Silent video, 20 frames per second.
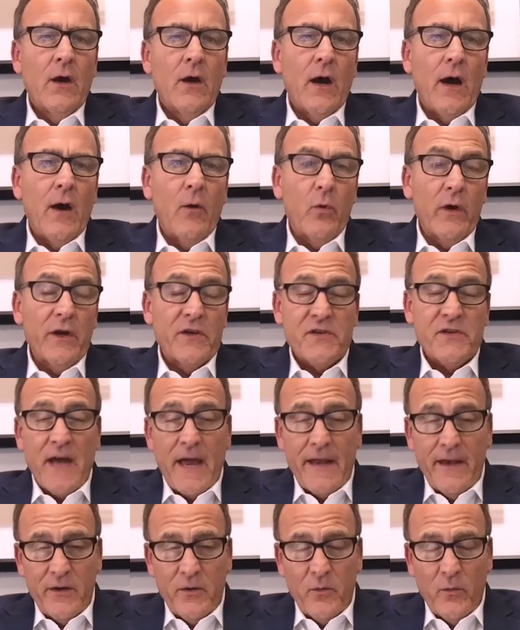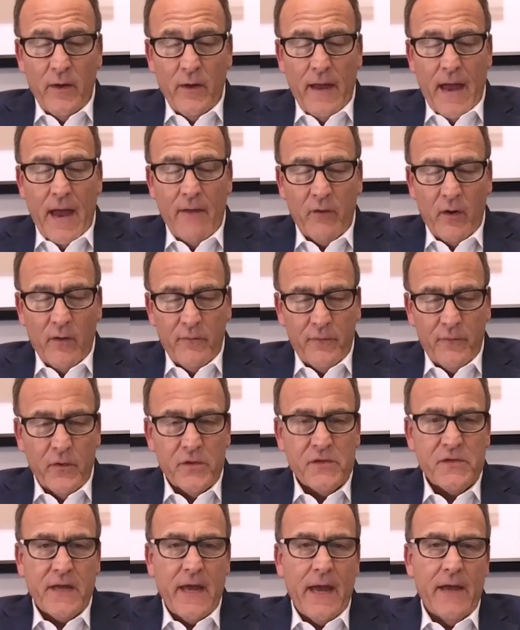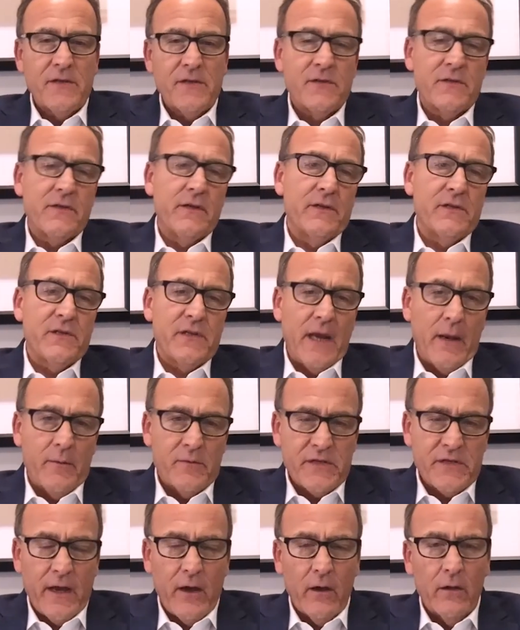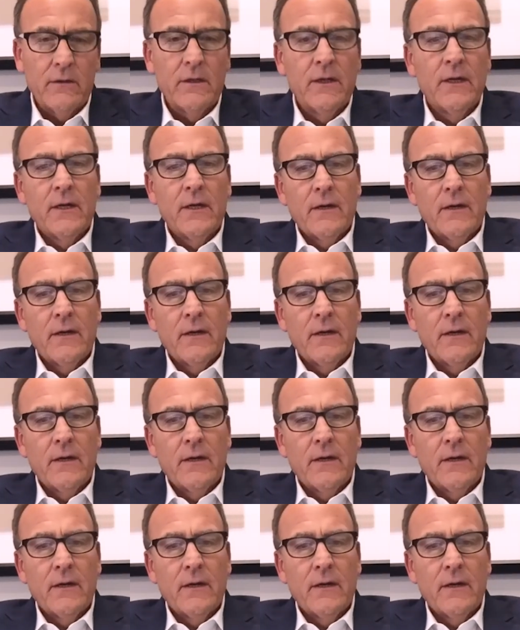we're excited to have our first guest, Sam Zell,